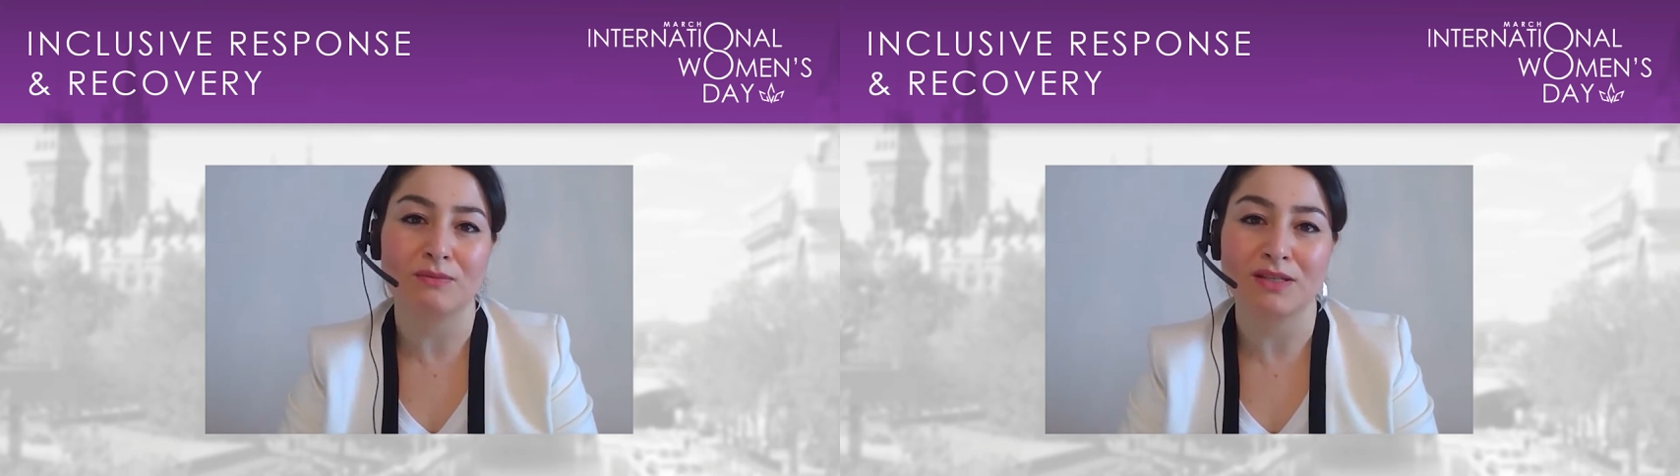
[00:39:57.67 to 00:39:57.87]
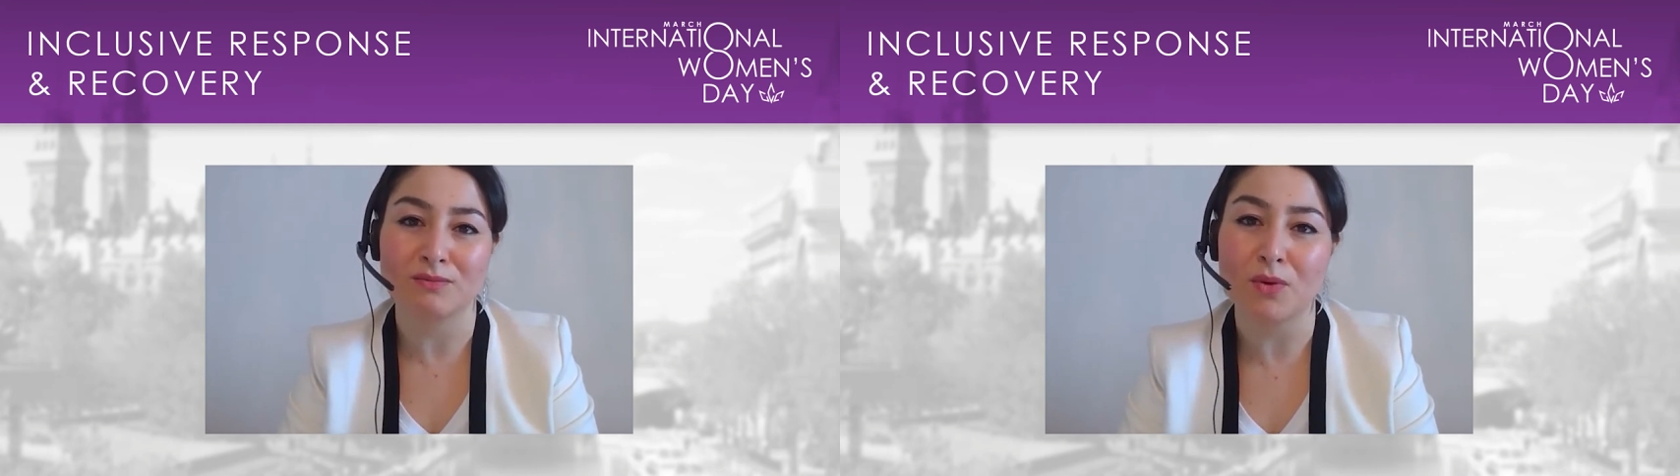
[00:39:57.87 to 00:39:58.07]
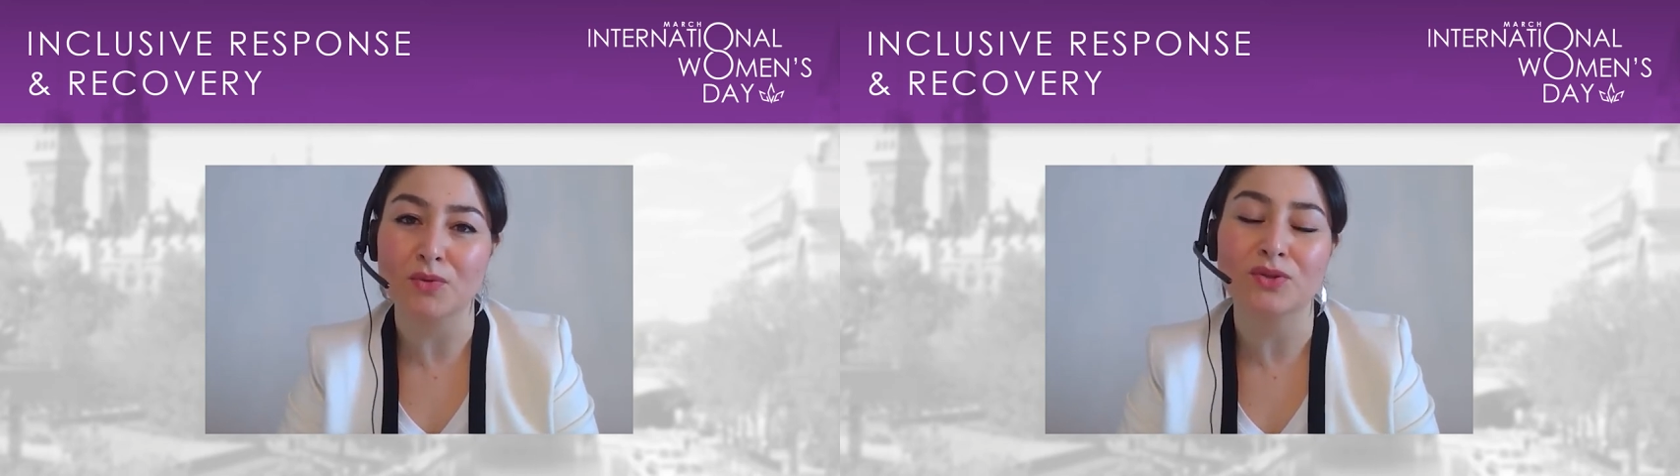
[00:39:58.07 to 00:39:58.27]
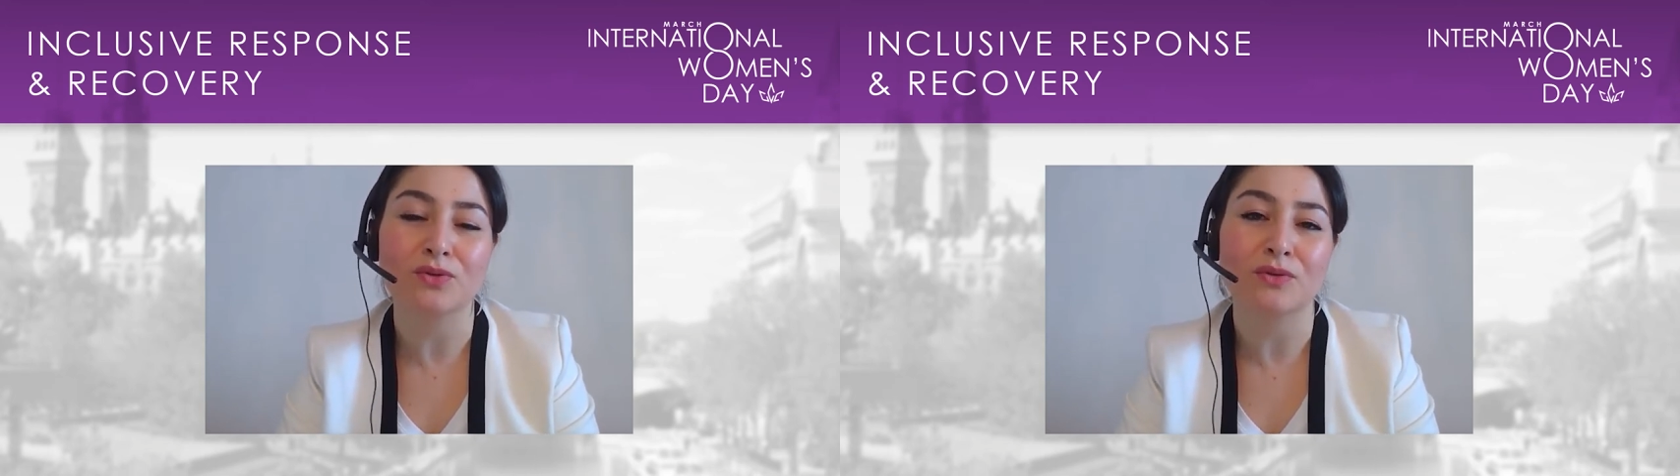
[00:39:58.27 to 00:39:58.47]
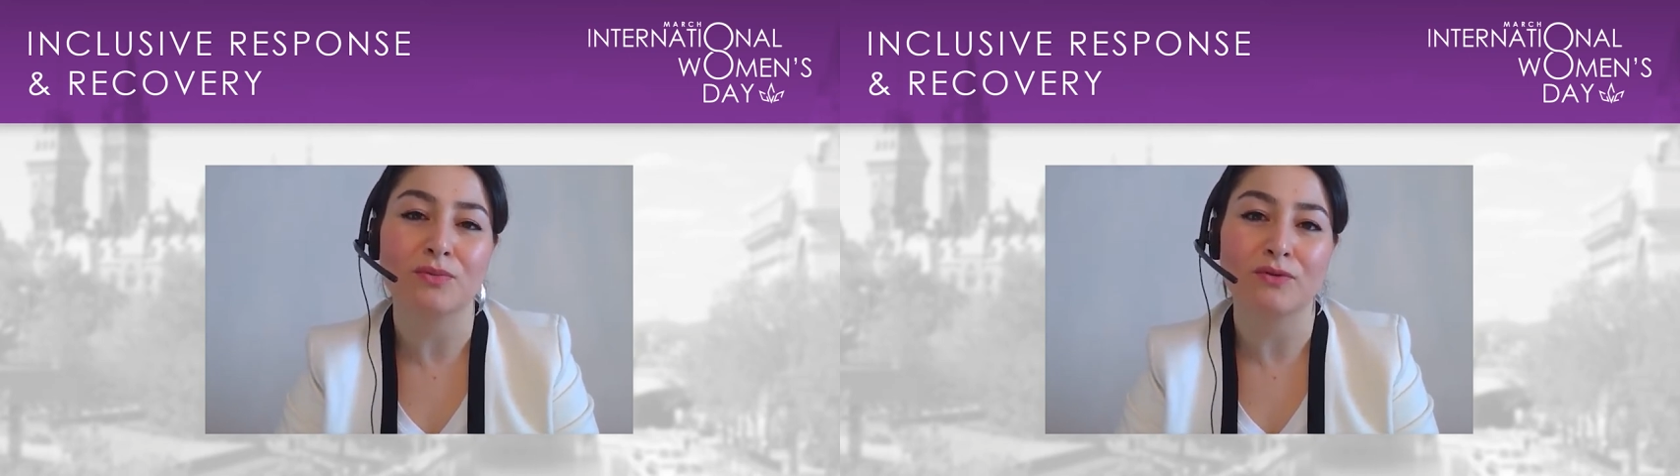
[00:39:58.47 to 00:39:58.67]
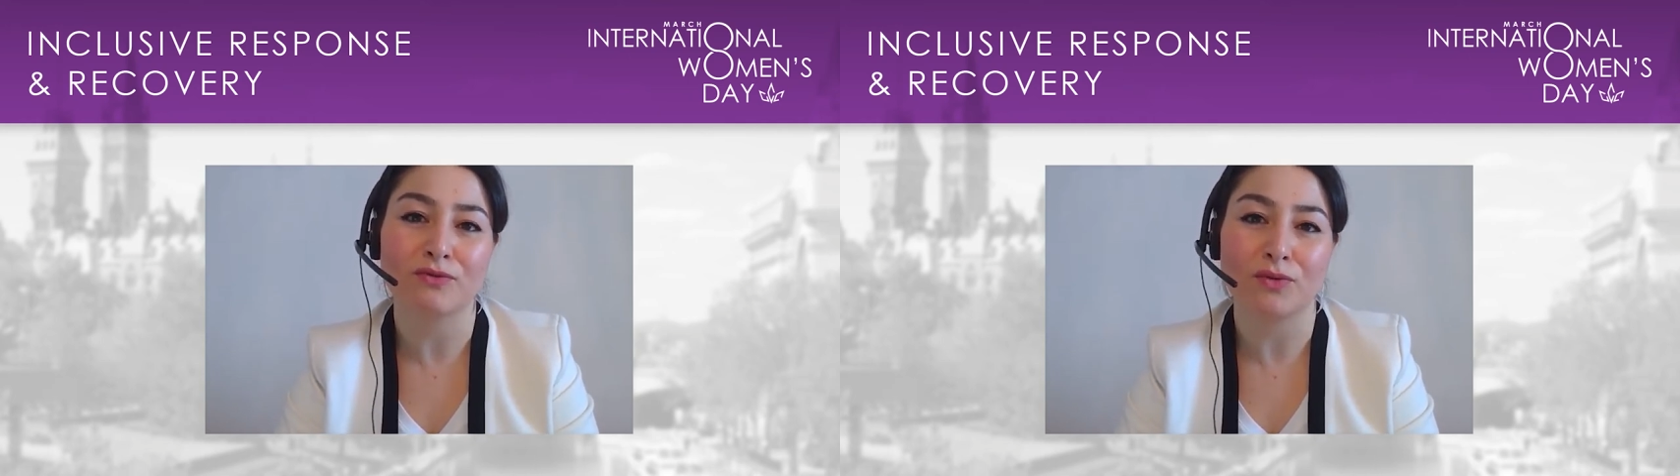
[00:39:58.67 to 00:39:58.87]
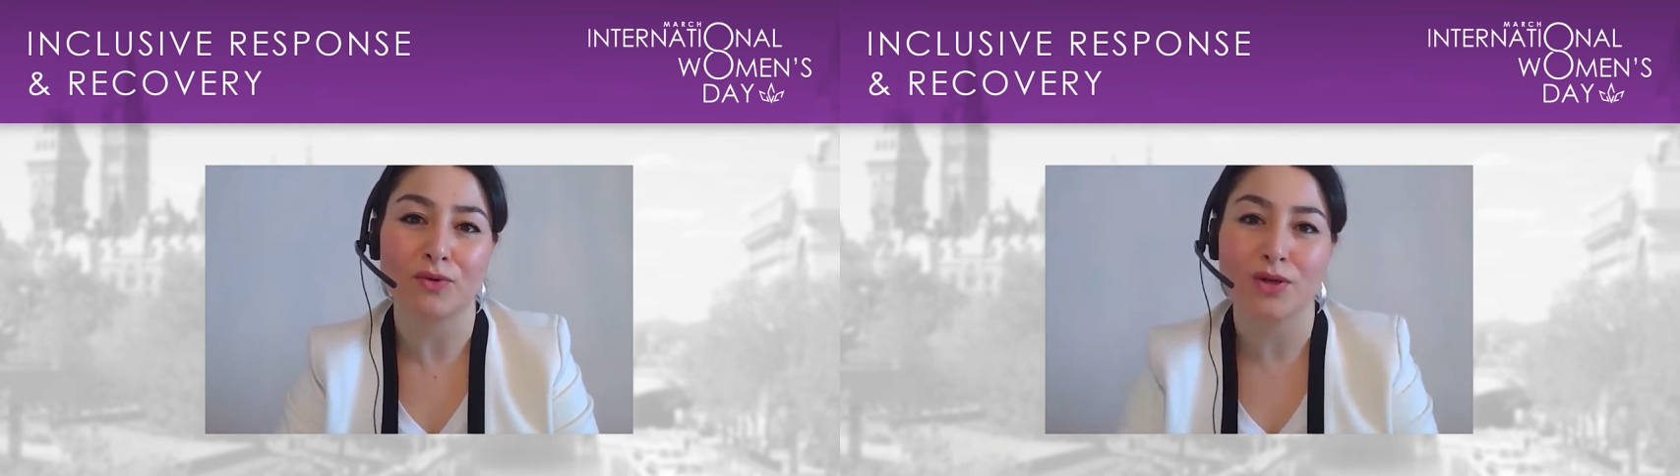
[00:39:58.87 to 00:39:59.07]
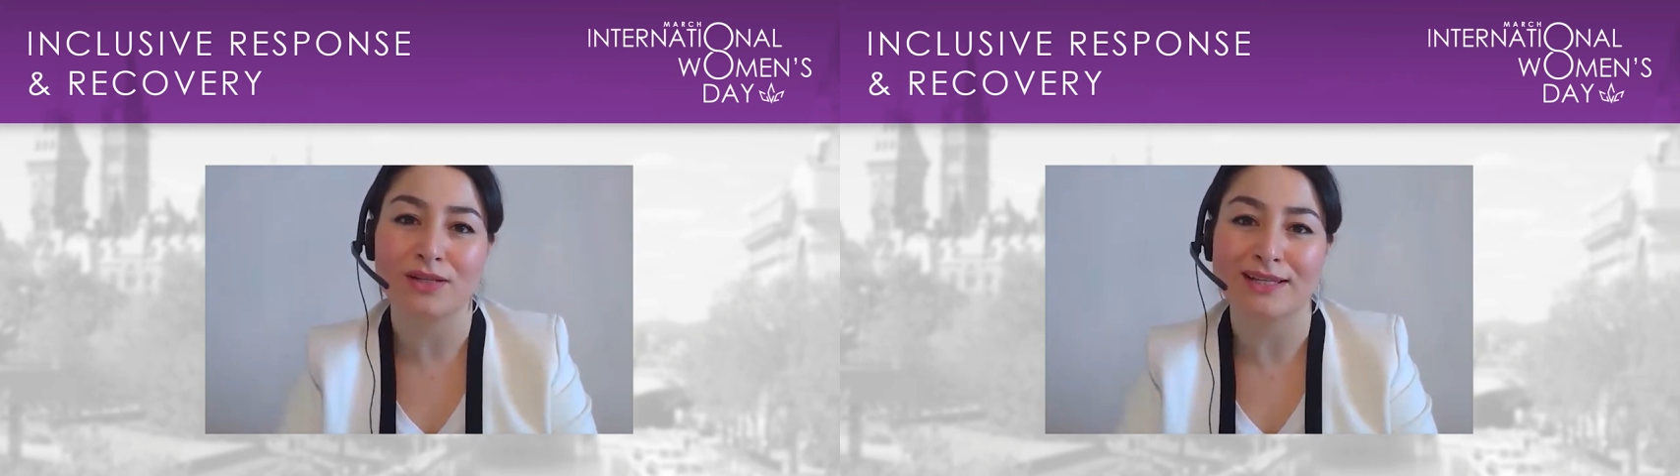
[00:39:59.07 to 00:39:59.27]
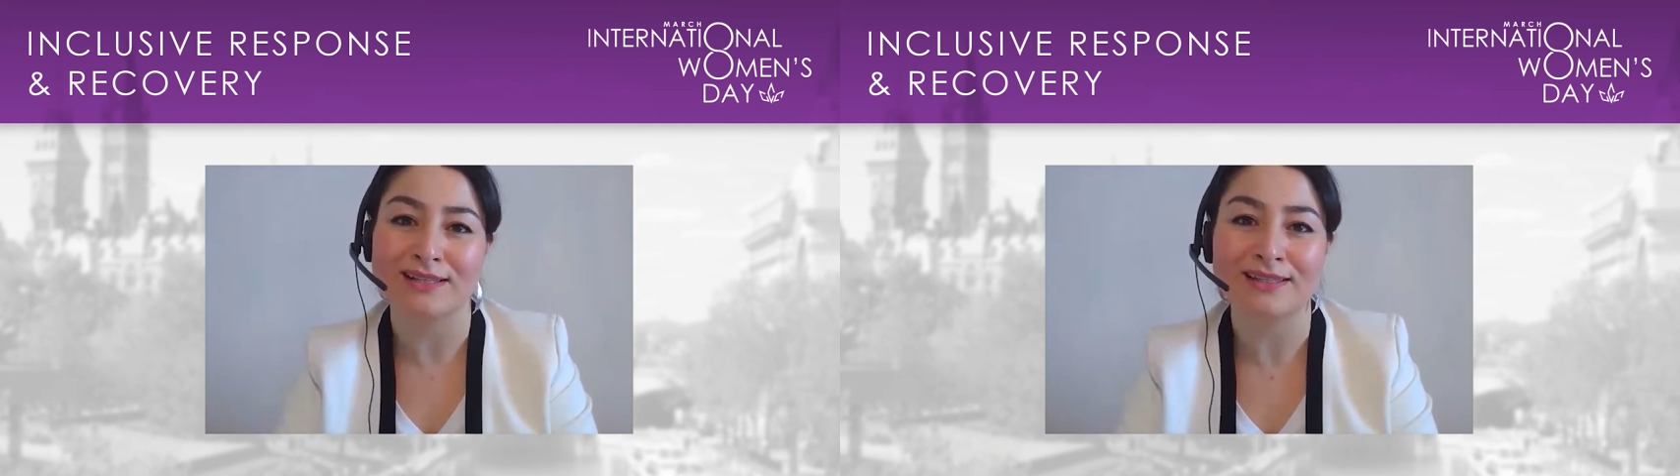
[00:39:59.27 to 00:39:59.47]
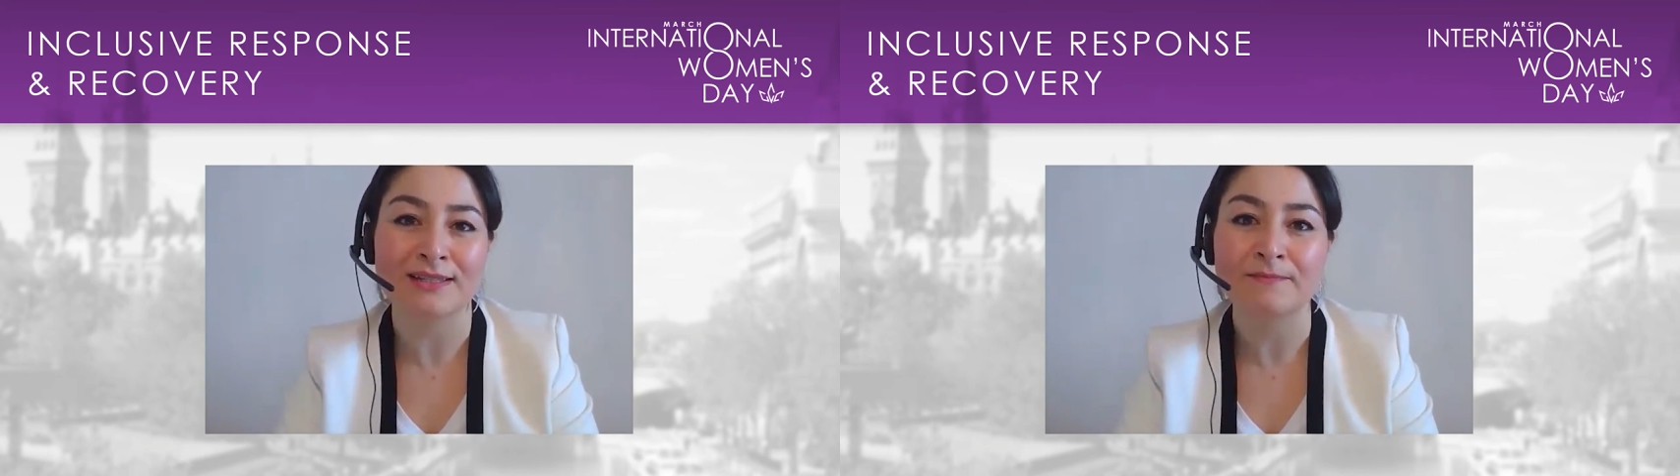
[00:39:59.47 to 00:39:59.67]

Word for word: is most suitable for your needs.